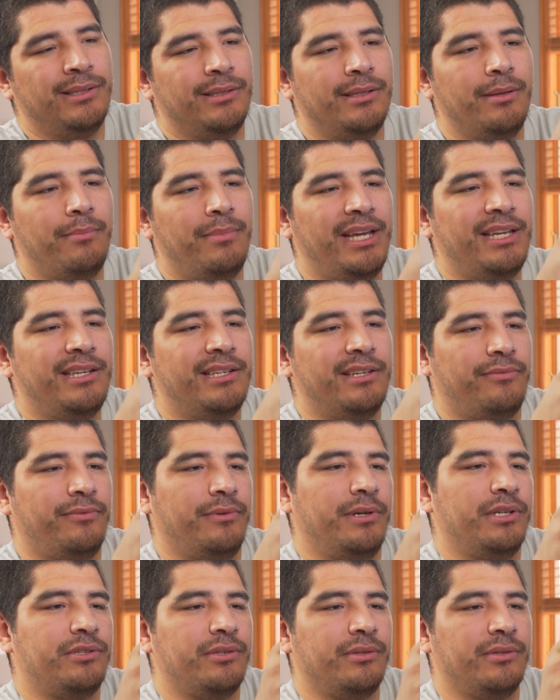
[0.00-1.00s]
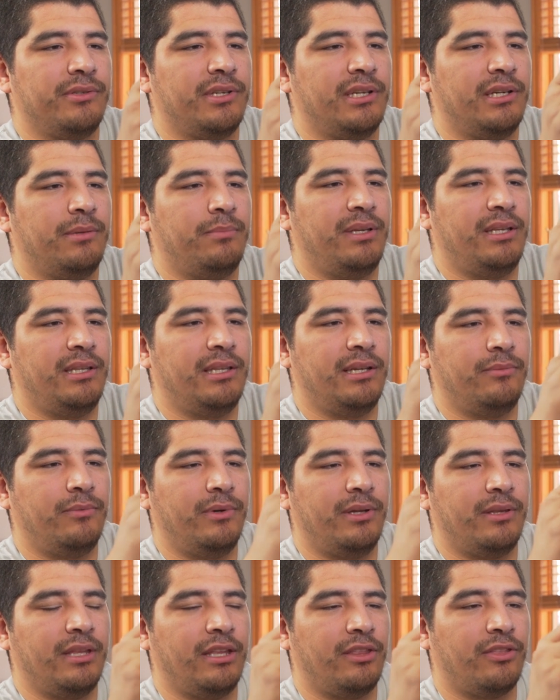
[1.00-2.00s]
the main differential is going to be that
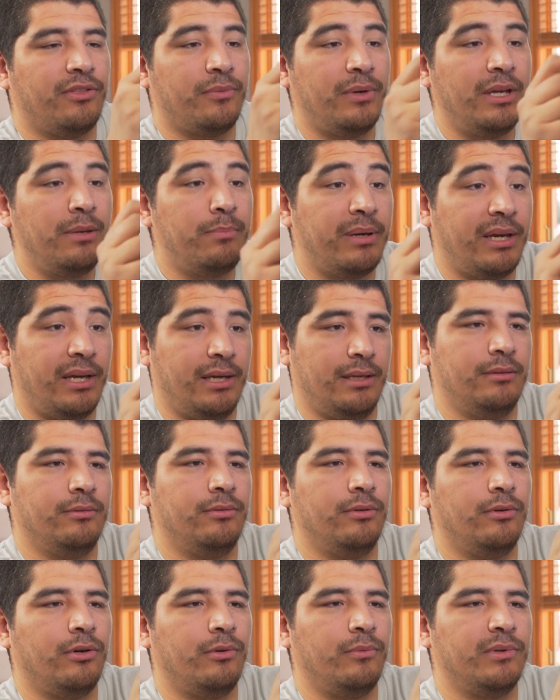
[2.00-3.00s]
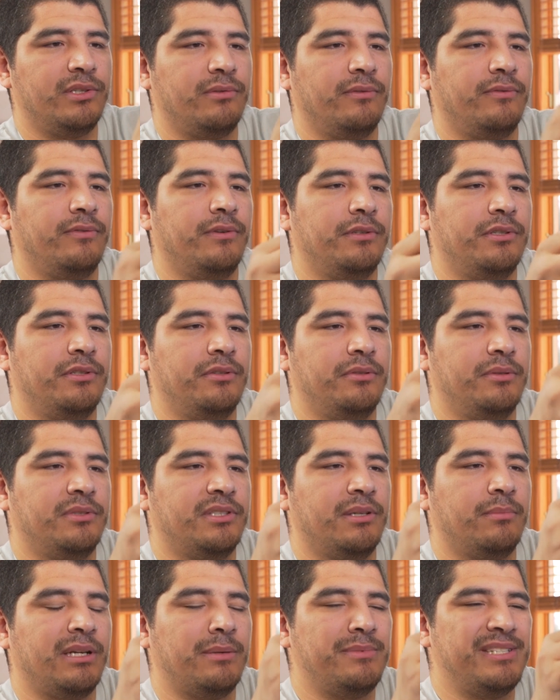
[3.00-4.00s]
with a 3-pin, or what's referred to
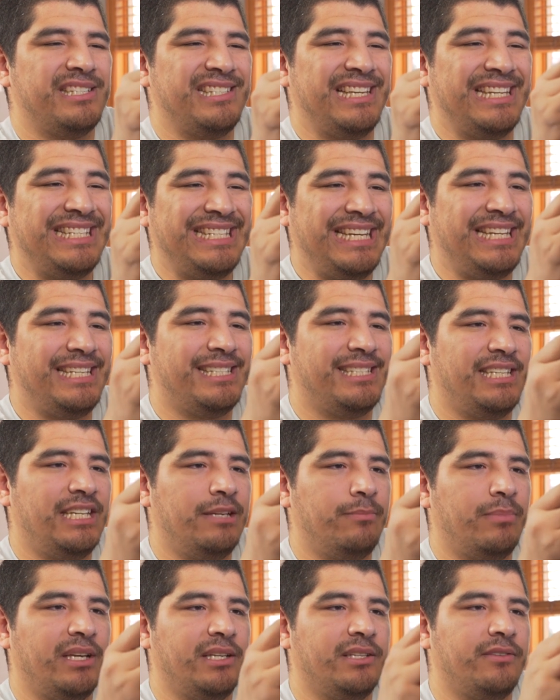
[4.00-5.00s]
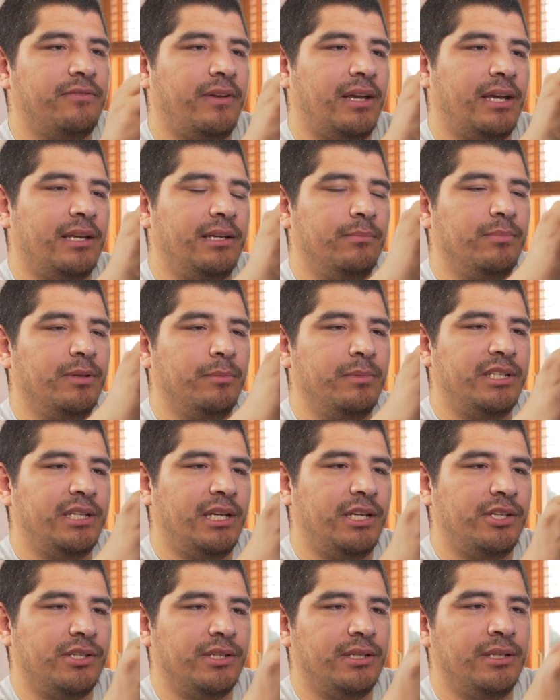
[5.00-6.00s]
sometimes as a DC-based fan
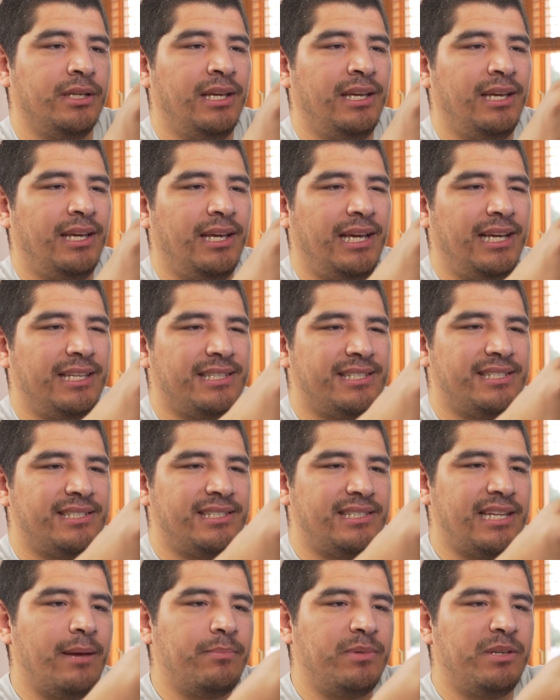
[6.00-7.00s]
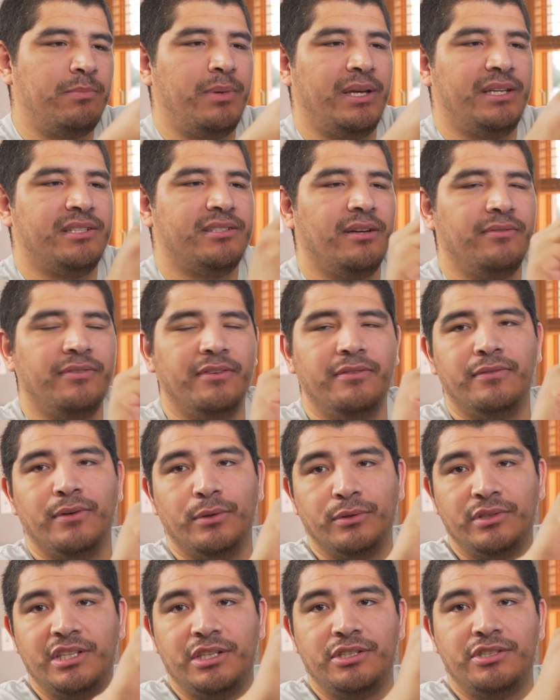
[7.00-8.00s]
implementation, it's stepped based off of
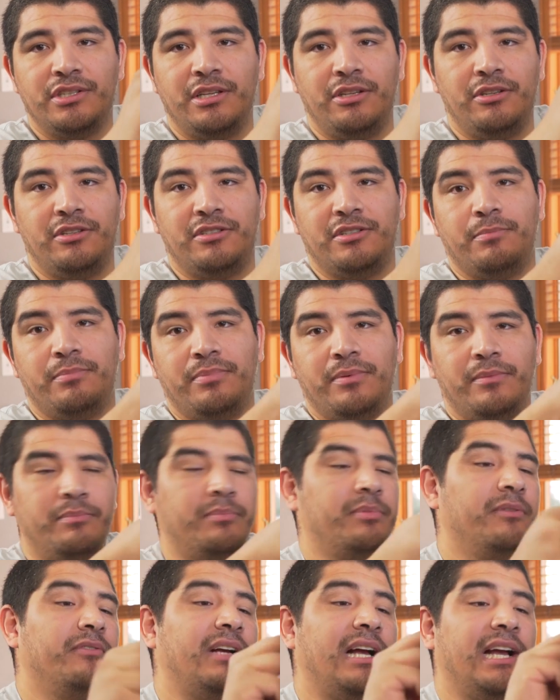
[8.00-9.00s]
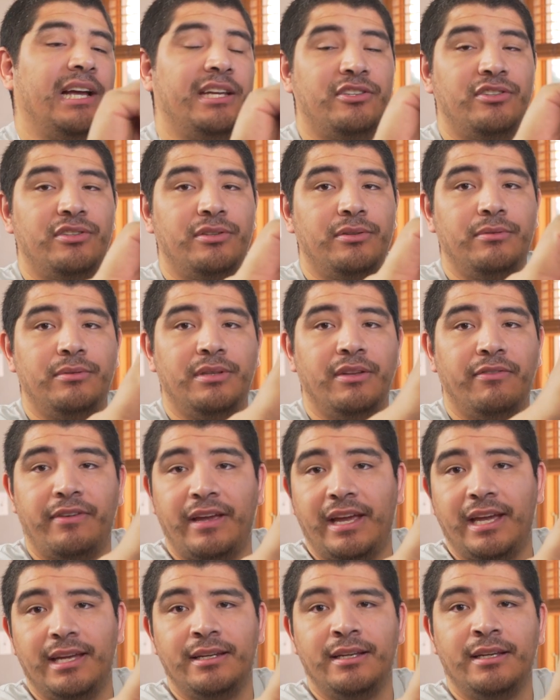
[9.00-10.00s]
voltage that you provide to the
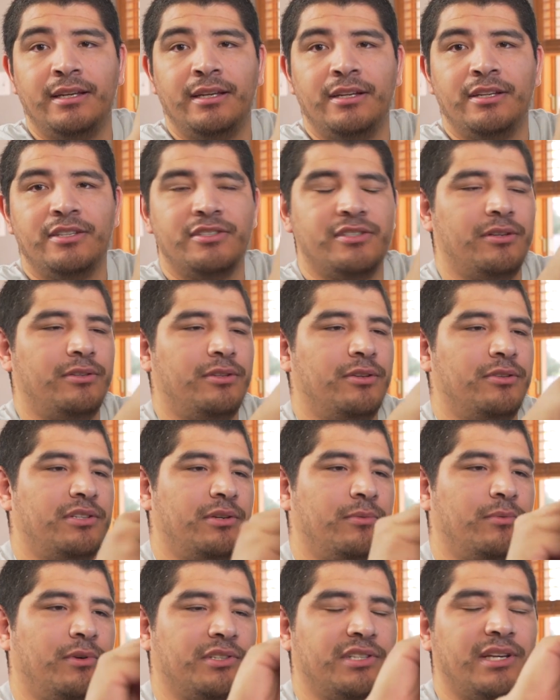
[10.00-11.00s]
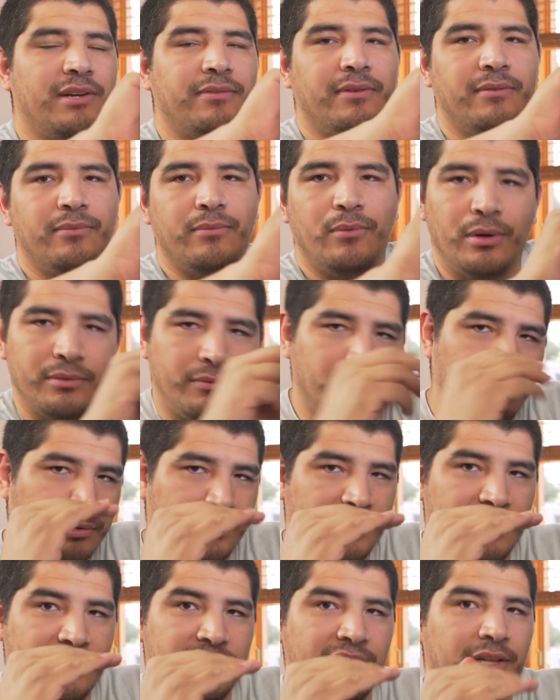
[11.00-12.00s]
fan. So it usually works off of one
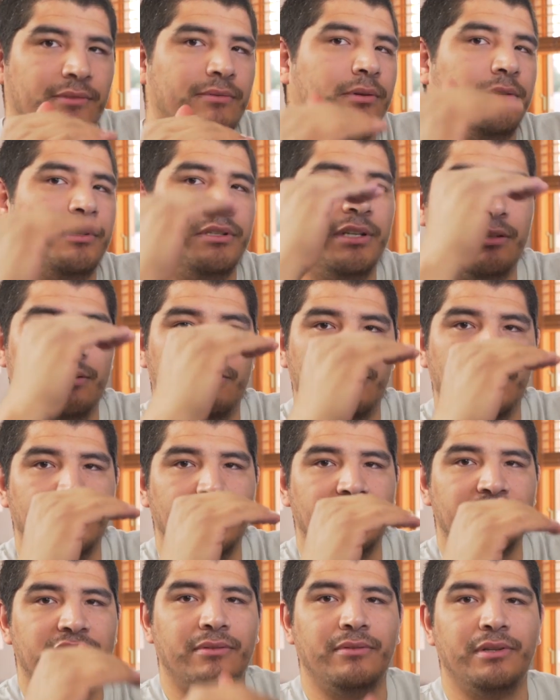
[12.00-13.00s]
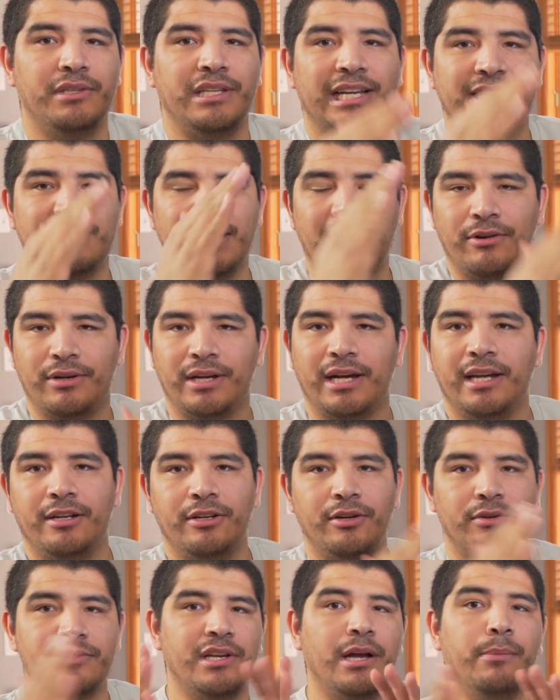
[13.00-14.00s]
voltage level or another voltage level, and that's how it kind
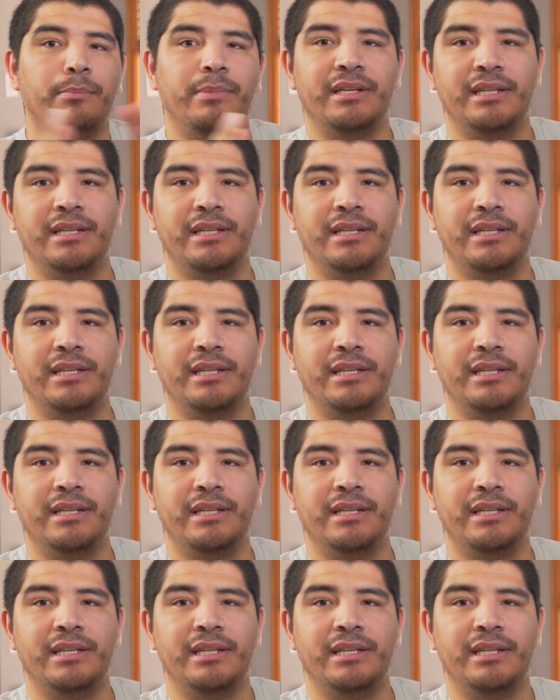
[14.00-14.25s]
of goes up